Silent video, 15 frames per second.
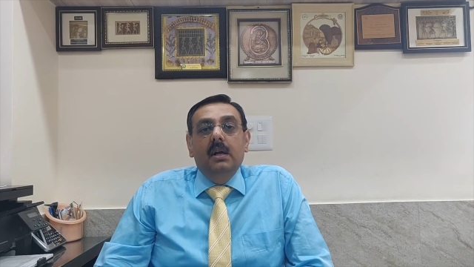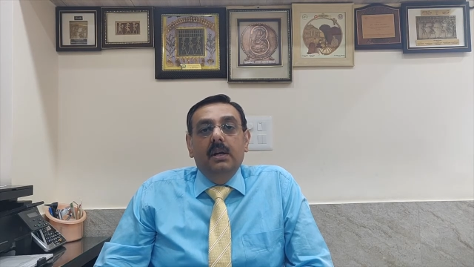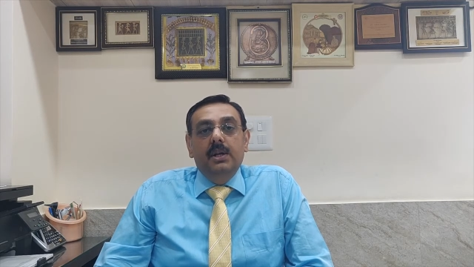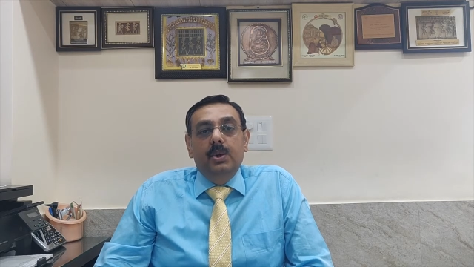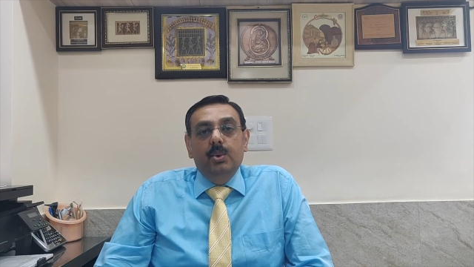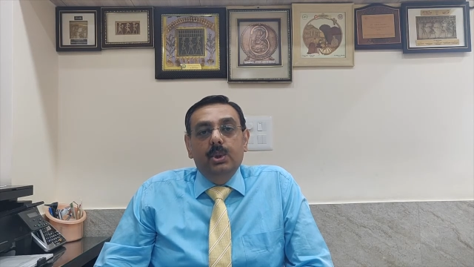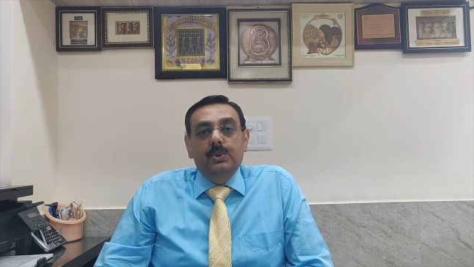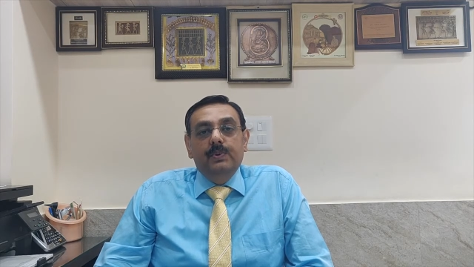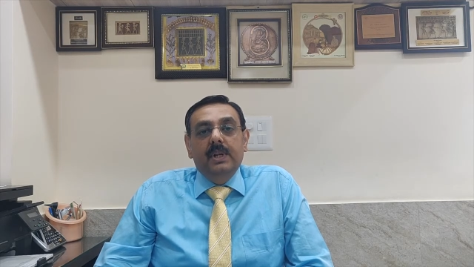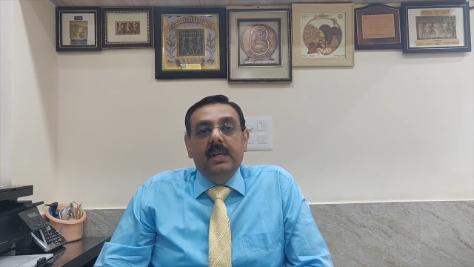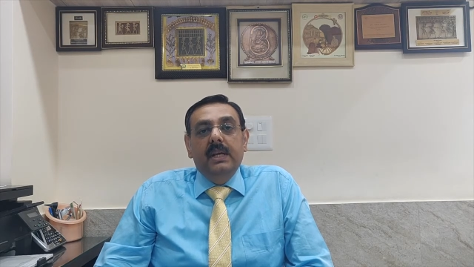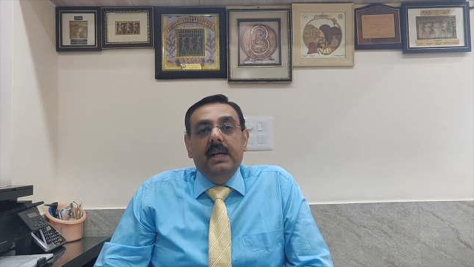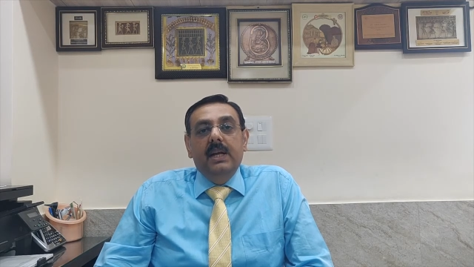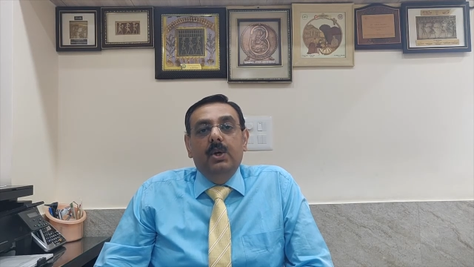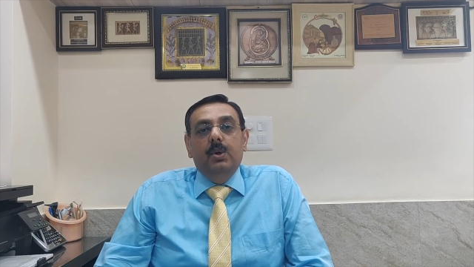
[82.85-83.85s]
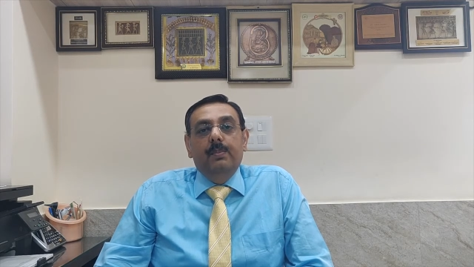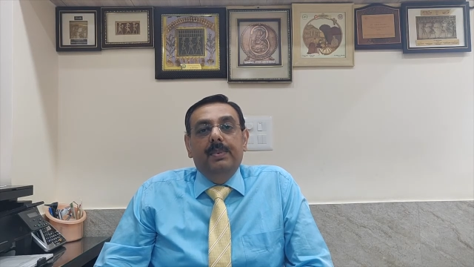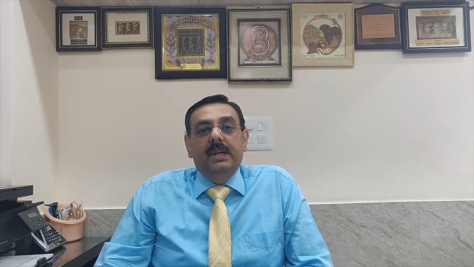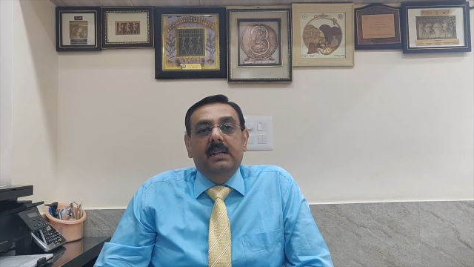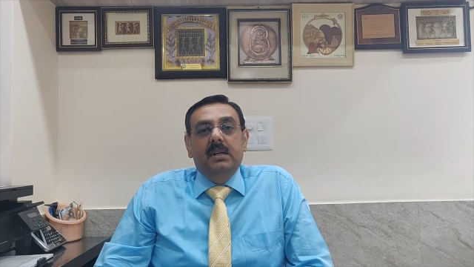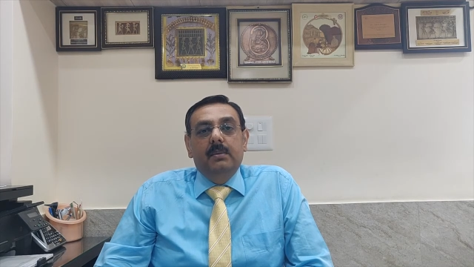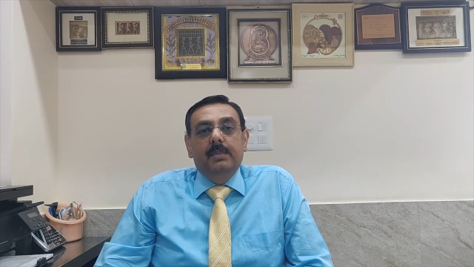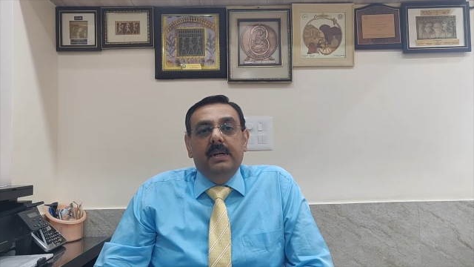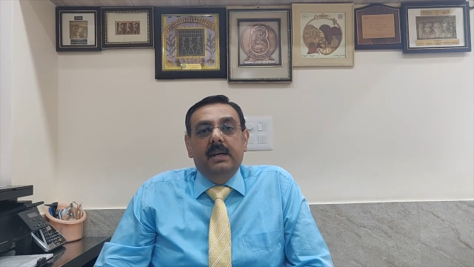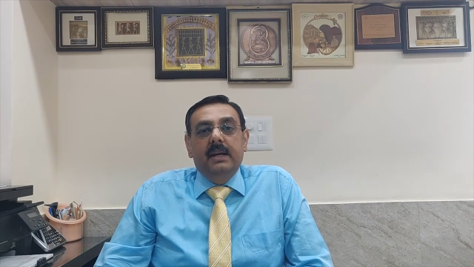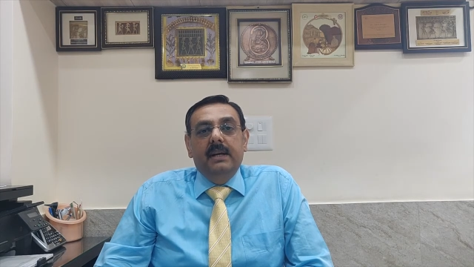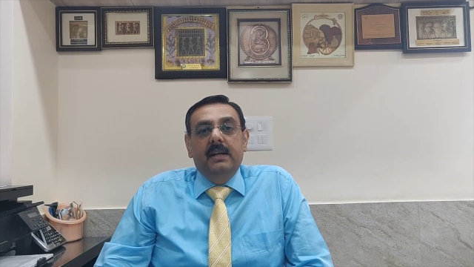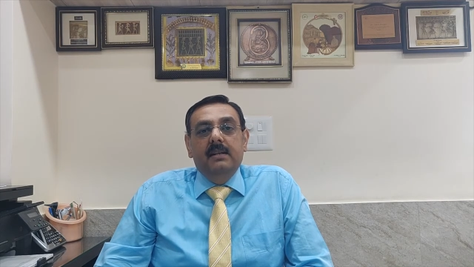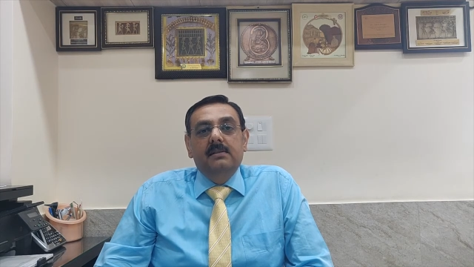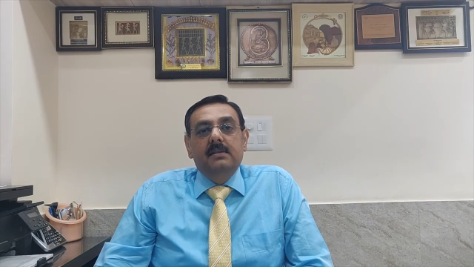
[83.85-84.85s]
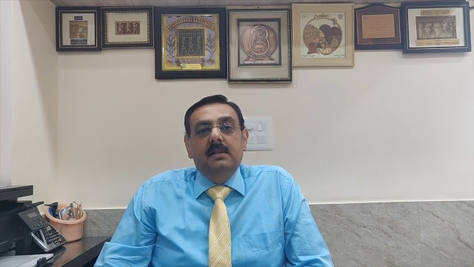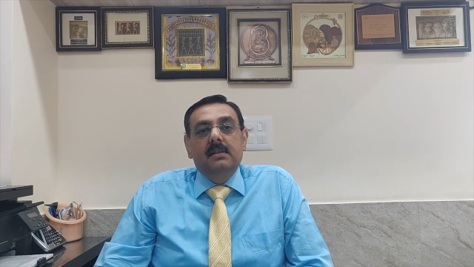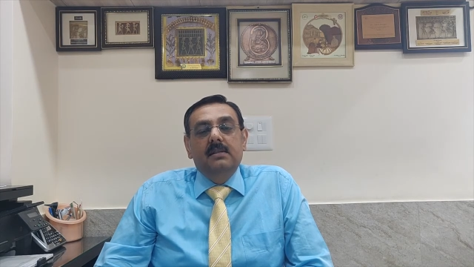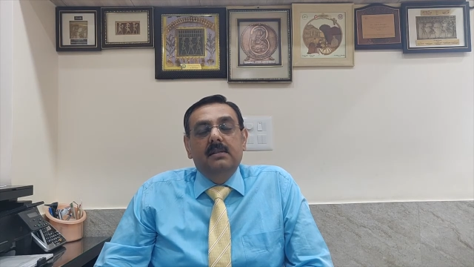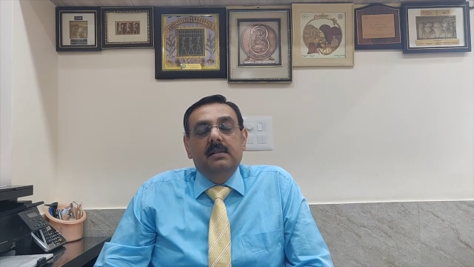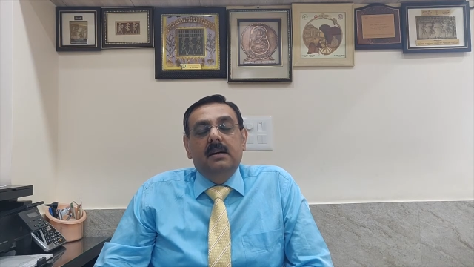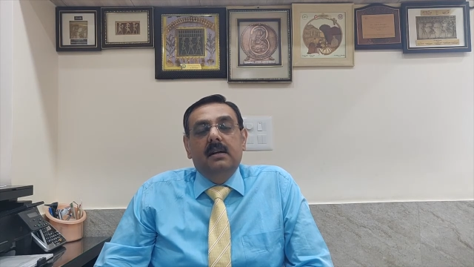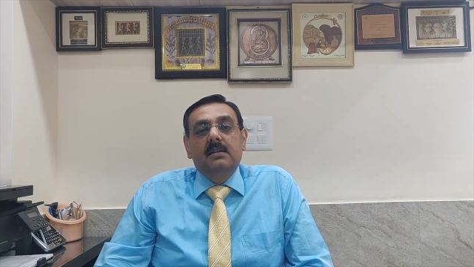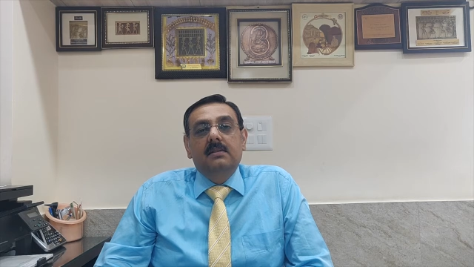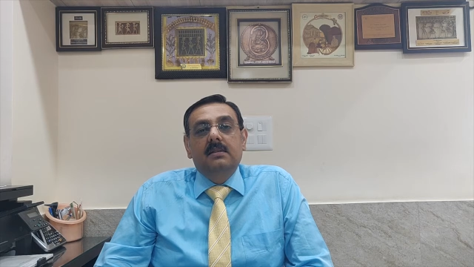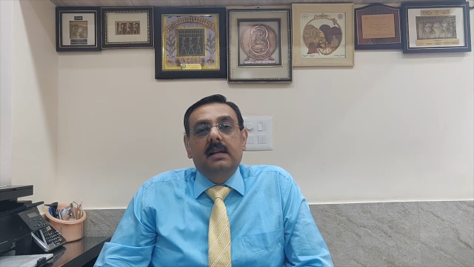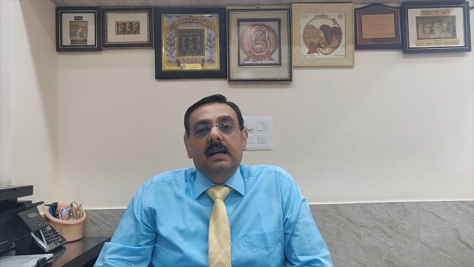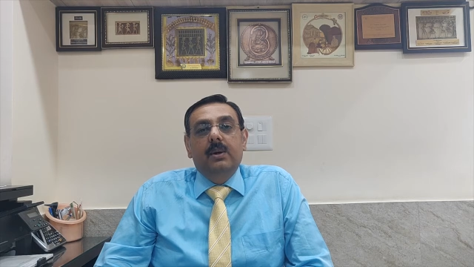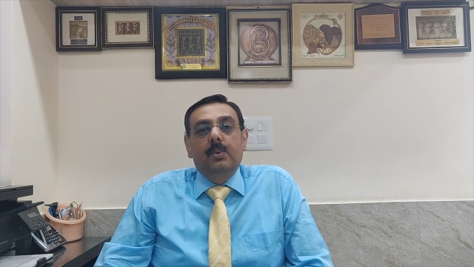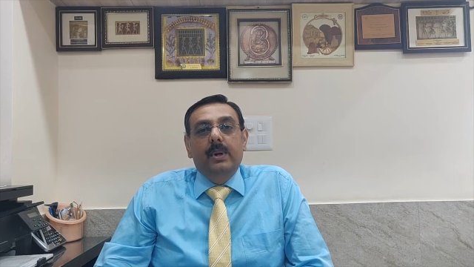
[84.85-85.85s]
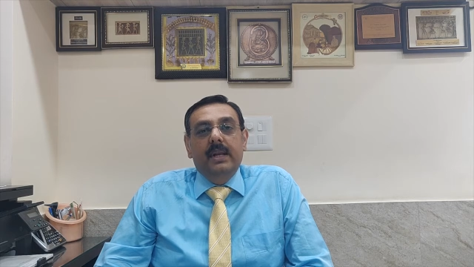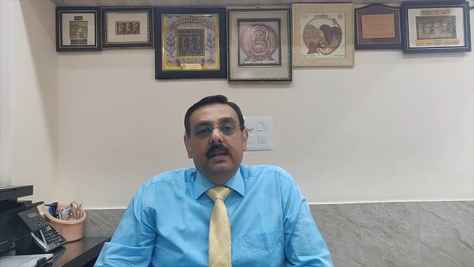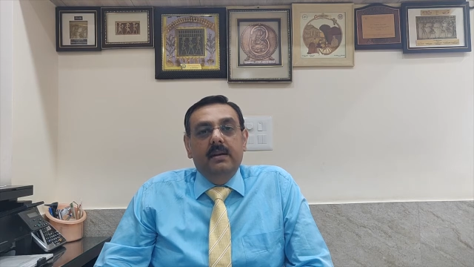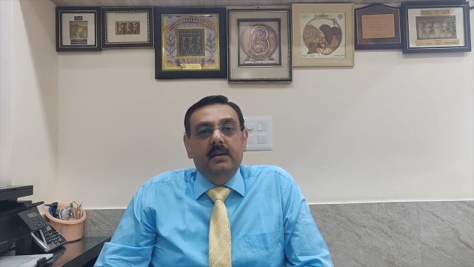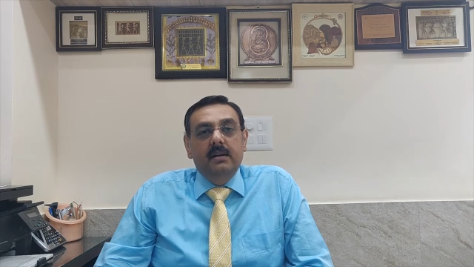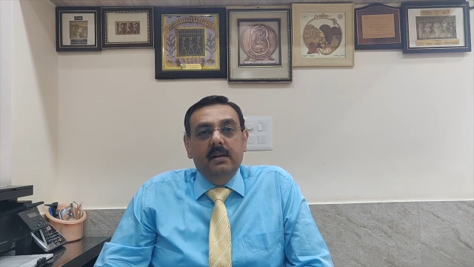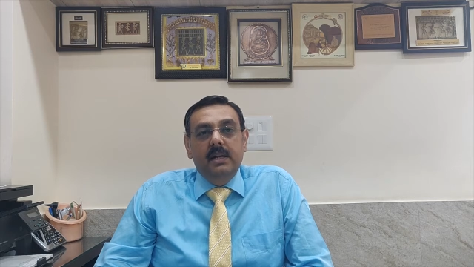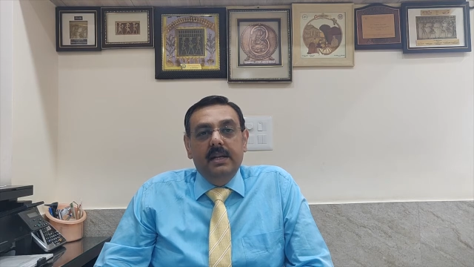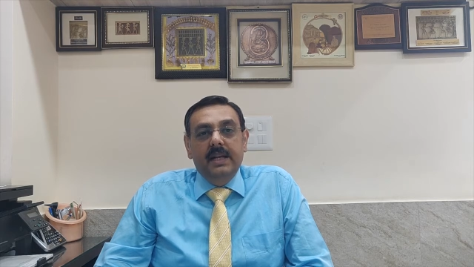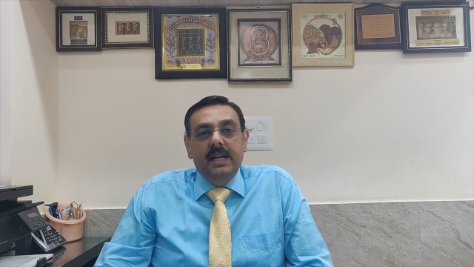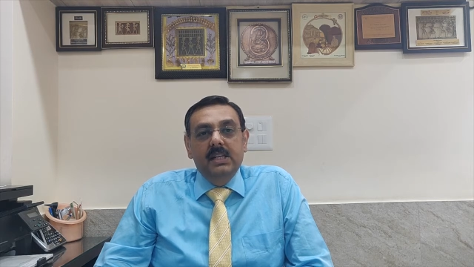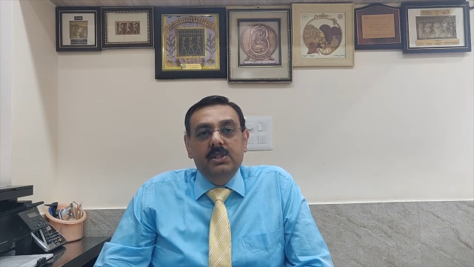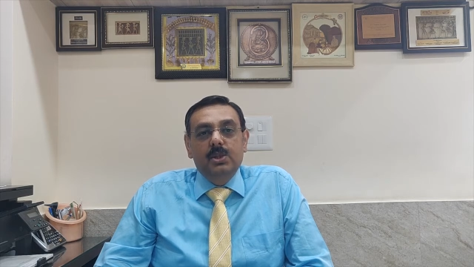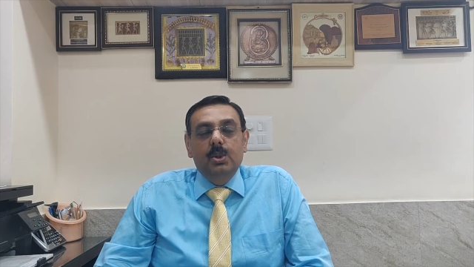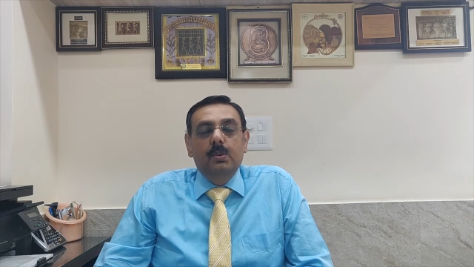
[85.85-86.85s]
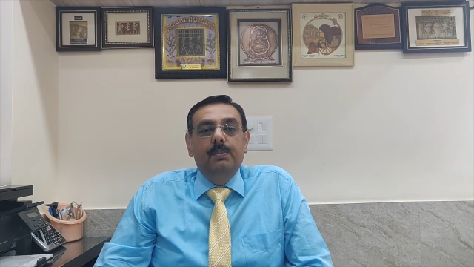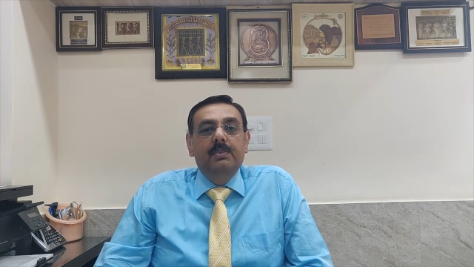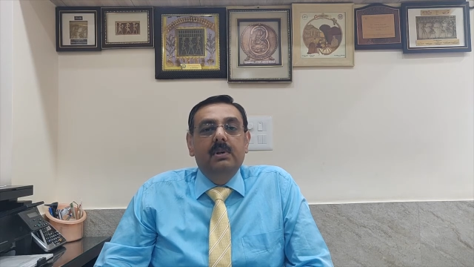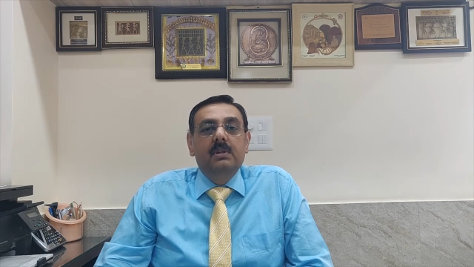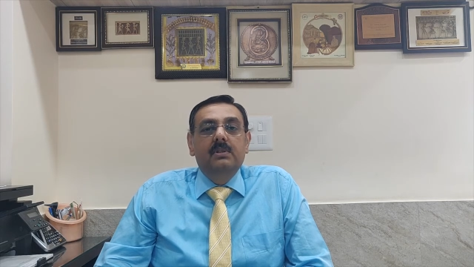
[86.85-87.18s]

Usually atopic dermatitis starts at a very early age group.